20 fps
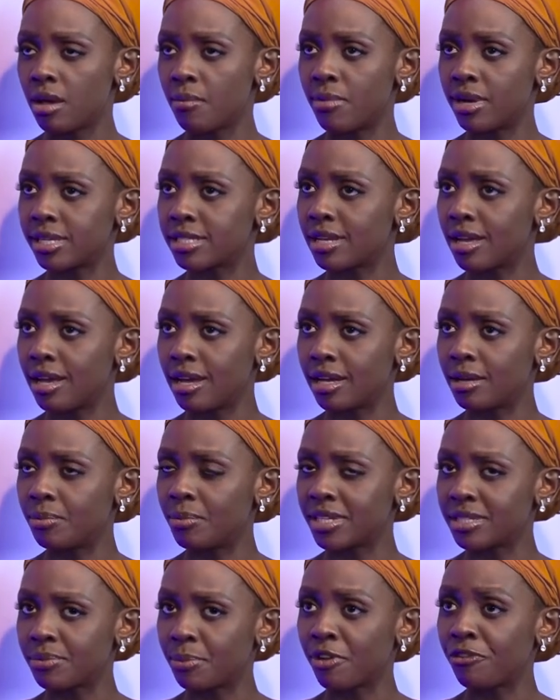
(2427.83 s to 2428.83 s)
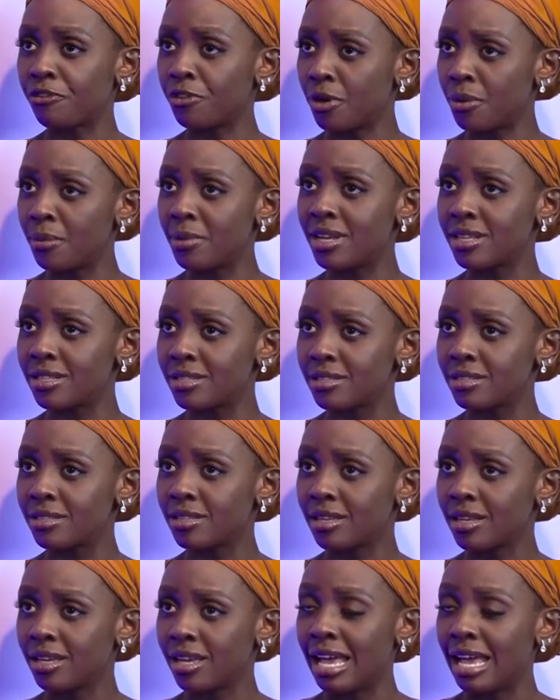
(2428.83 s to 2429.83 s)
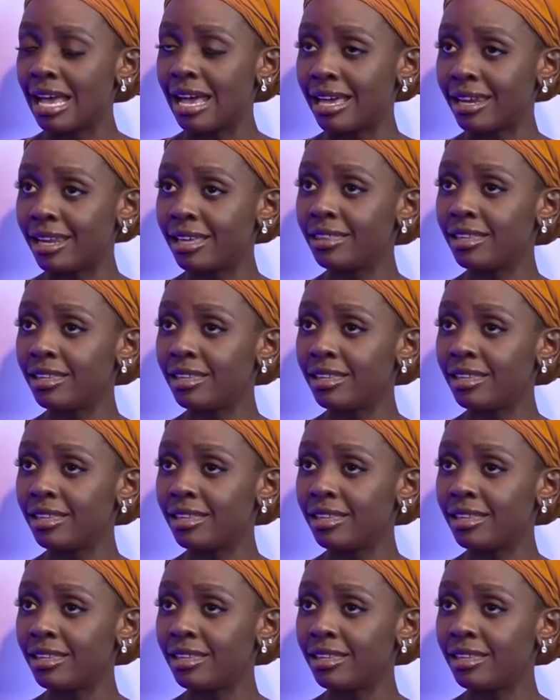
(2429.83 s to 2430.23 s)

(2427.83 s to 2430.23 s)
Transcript: But performers, and